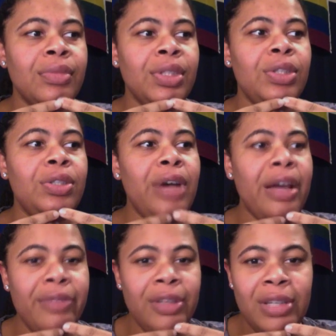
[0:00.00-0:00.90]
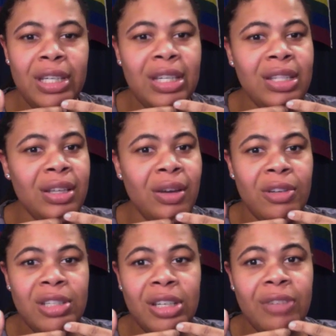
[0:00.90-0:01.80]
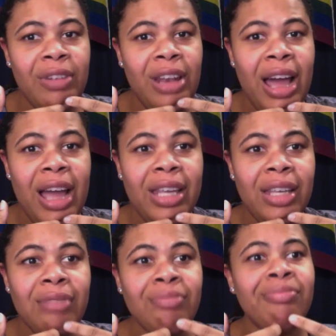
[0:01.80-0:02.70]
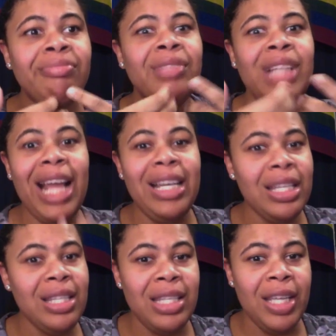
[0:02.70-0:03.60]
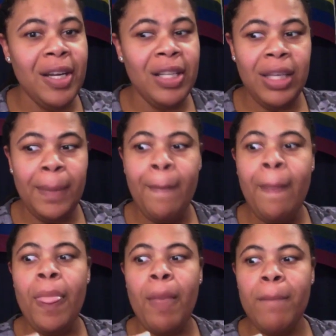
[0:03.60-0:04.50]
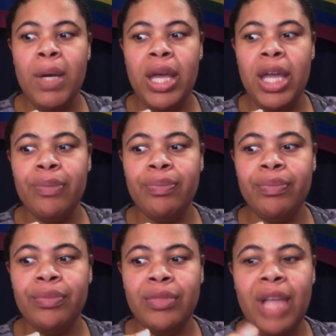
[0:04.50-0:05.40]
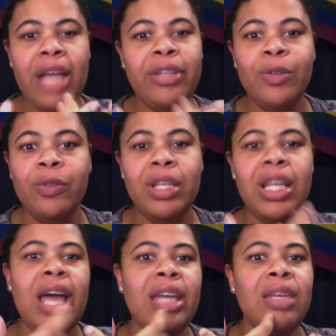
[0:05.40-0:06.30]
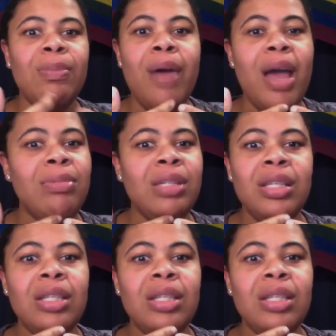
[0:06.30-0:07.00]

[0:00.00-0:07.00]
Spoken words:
Do I feel he needs to go to jail for lying? Not necessarily, but I do feel like he probably